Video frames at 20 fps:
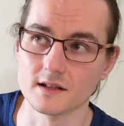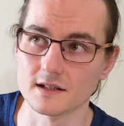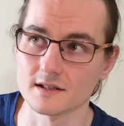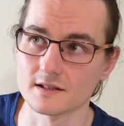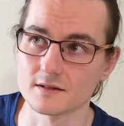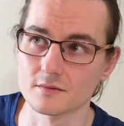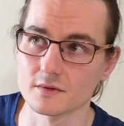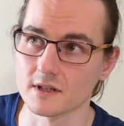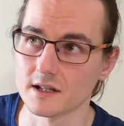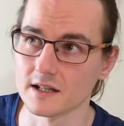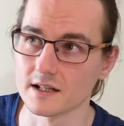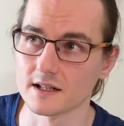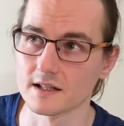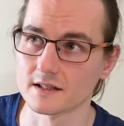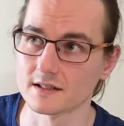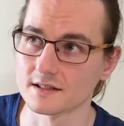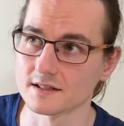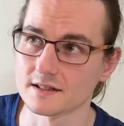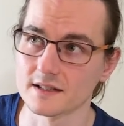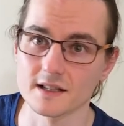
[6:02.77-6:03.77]
that's what I
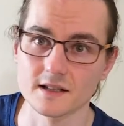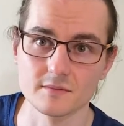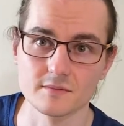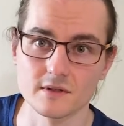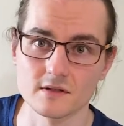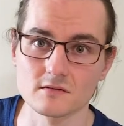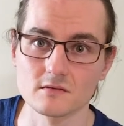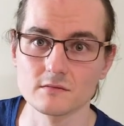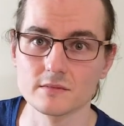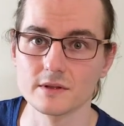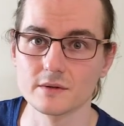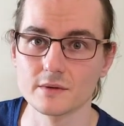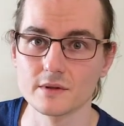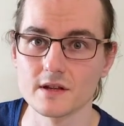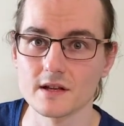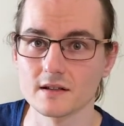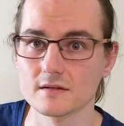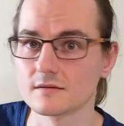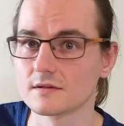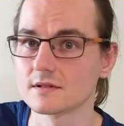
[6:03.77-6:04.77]
can say probably
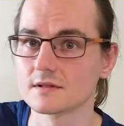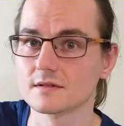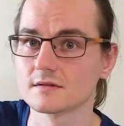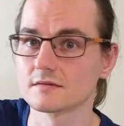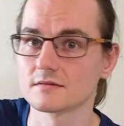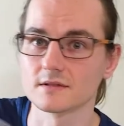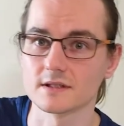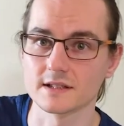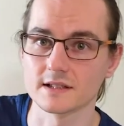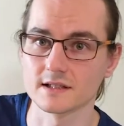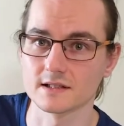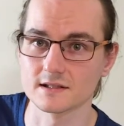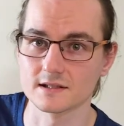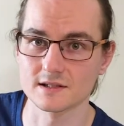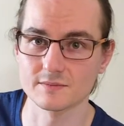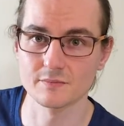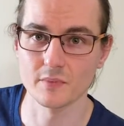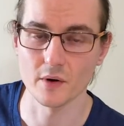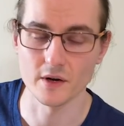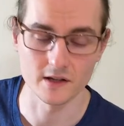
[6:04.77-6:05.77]
without like
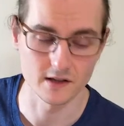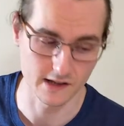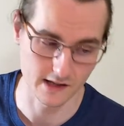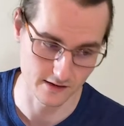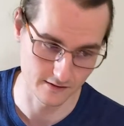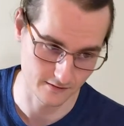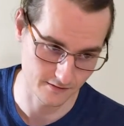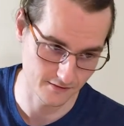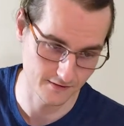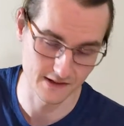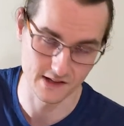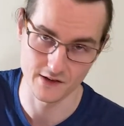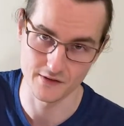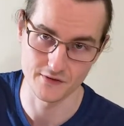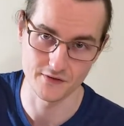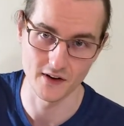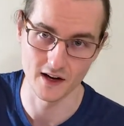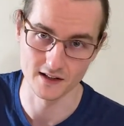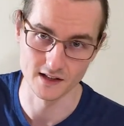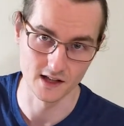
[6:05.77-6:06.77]
spoil the
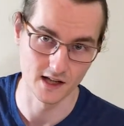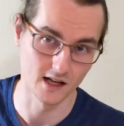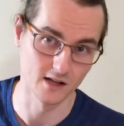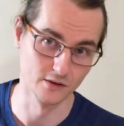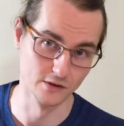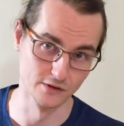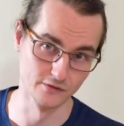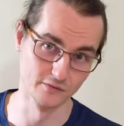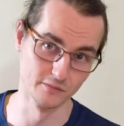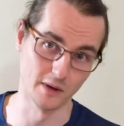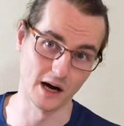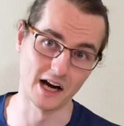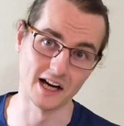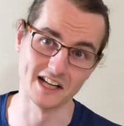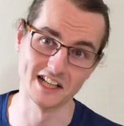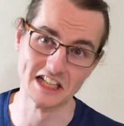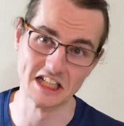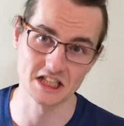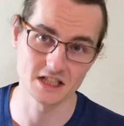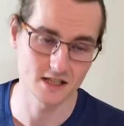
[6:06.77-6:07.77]
fun out of
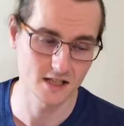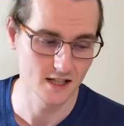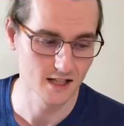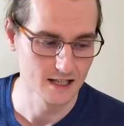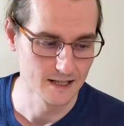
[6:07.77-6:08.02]
buying it.